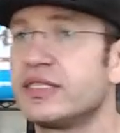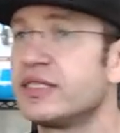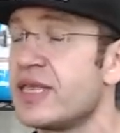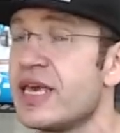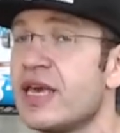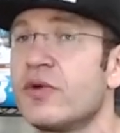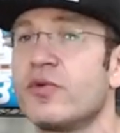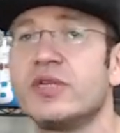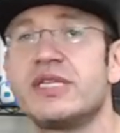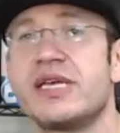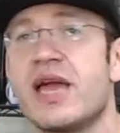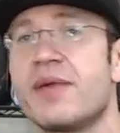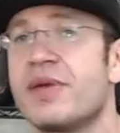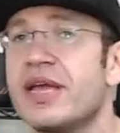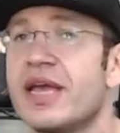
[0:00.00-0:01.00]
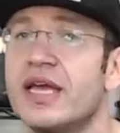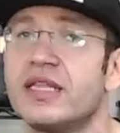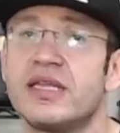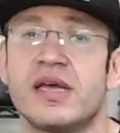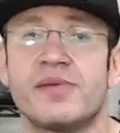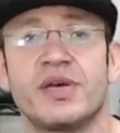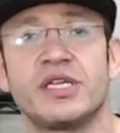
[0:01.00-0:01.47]
thing with DMAA,
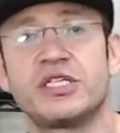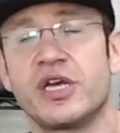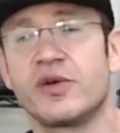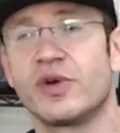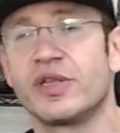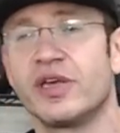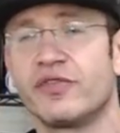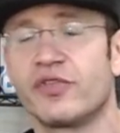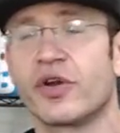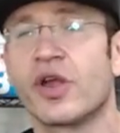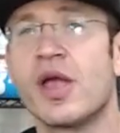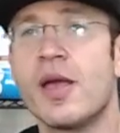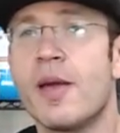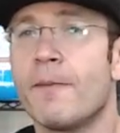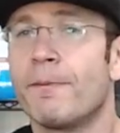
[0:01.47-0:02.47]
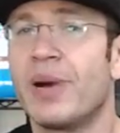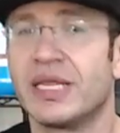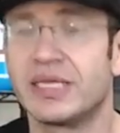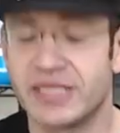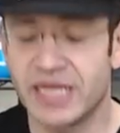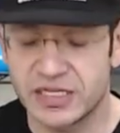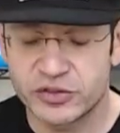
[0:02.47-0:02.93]
DMHA, whatever.
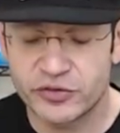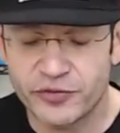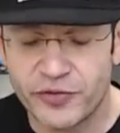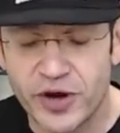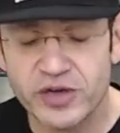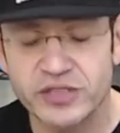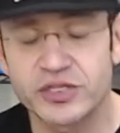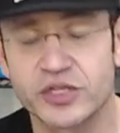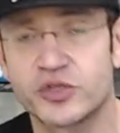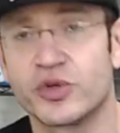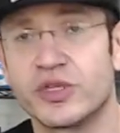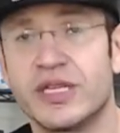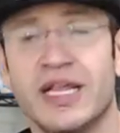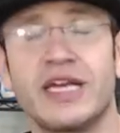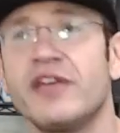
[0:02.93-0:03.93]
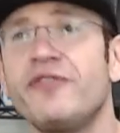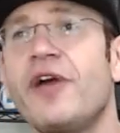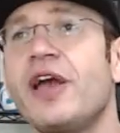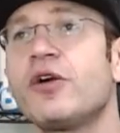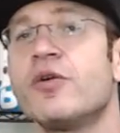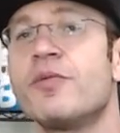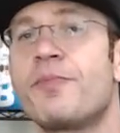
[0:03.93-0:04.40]
But as far as like if I
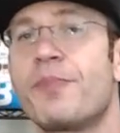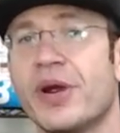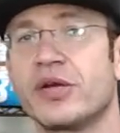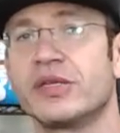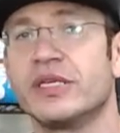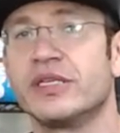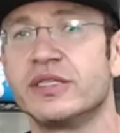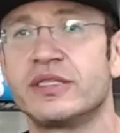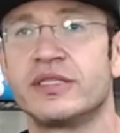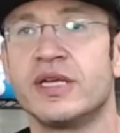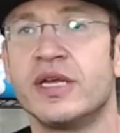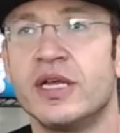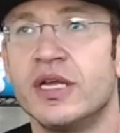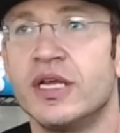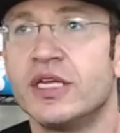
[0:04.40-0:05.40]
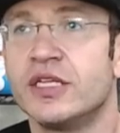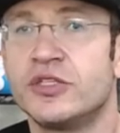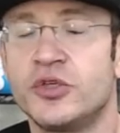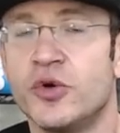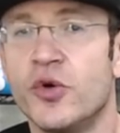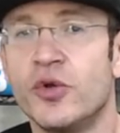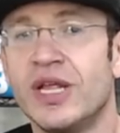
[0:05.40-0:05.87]
compare this
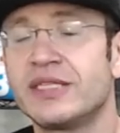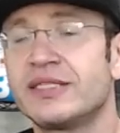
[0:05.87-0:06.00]
to, let's